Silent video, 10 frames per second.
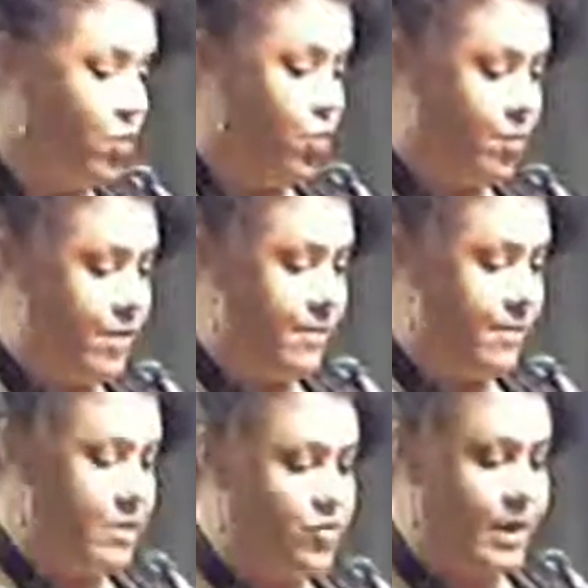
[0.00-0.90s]
So we're
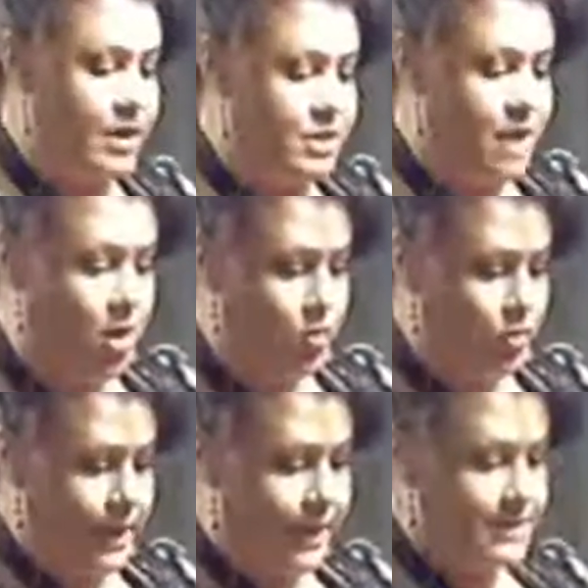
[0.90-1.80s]
pretty much ready to
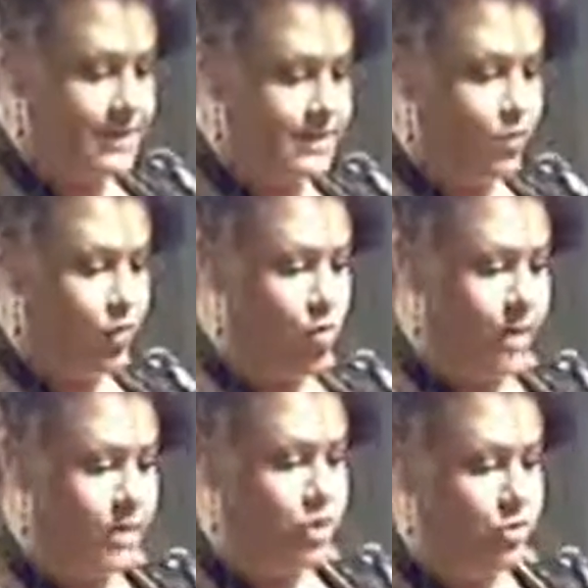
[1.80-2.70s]
go. Like I said, we're
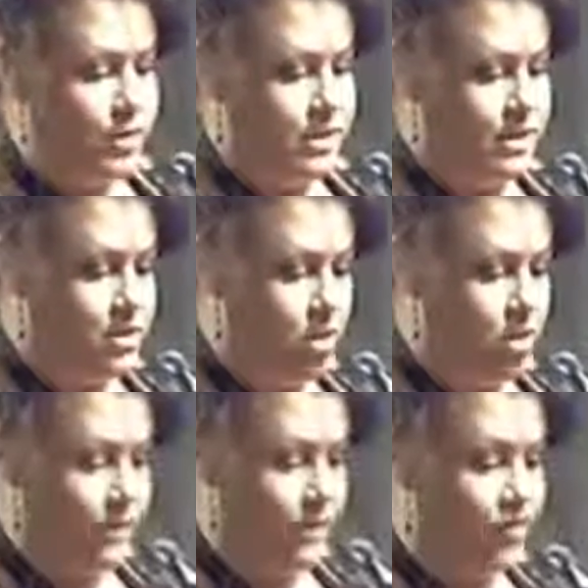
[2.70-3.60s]
going to put this
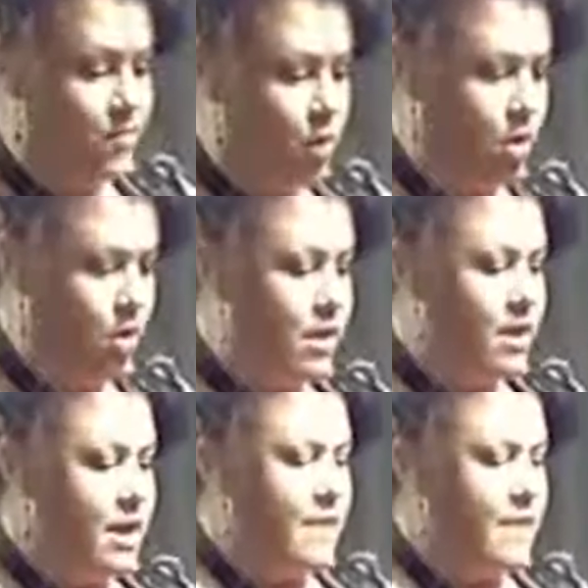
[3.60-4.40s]
on the smoker,